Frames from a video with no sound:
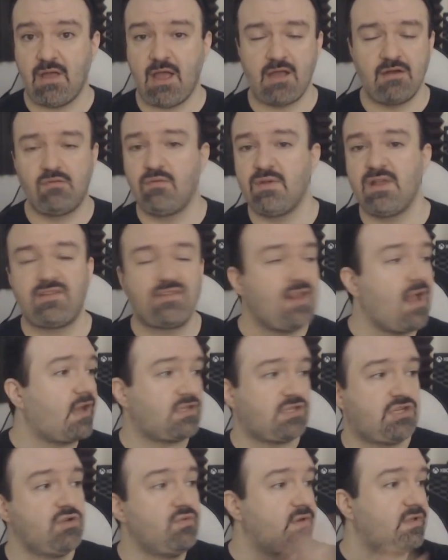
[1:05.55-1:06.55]
It's
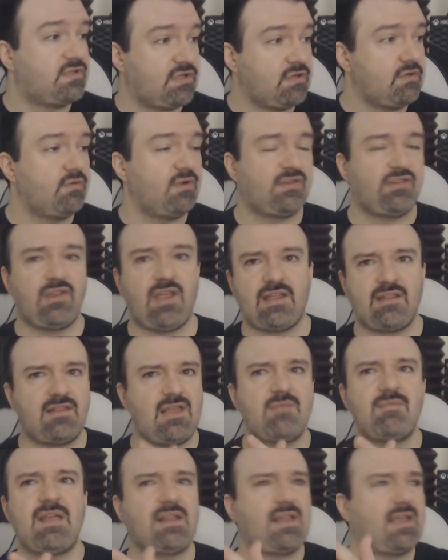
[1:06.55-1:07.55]
not 2 and 2. It's like
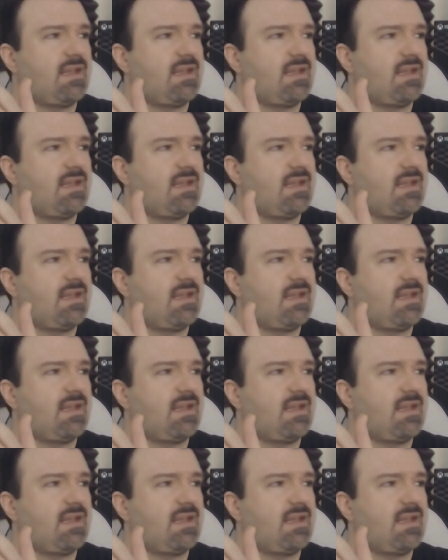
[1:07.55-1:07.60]
they make